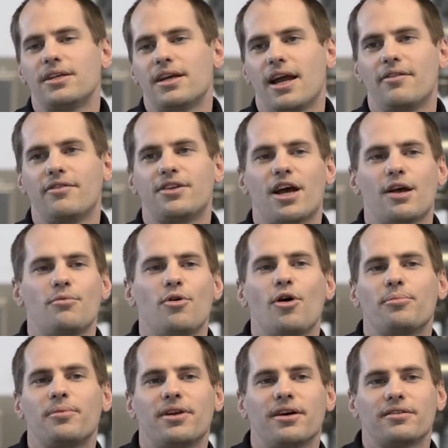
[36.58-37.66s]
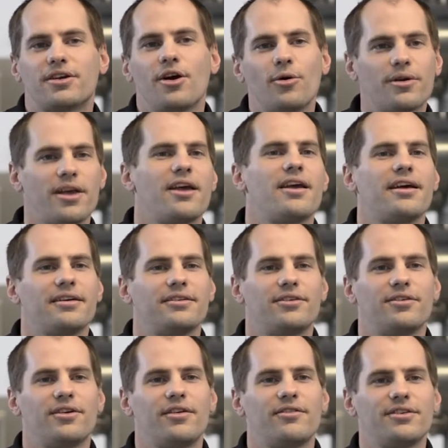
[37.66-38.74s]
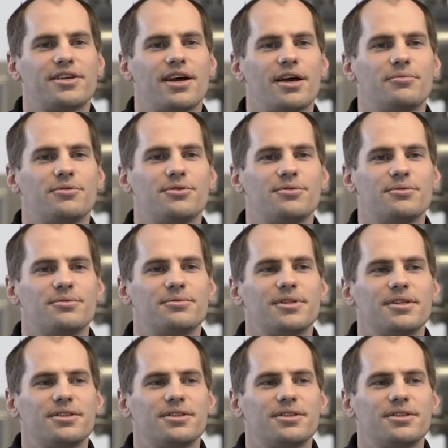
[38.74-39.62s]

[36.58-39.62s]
every time you open a Coke can, or every time you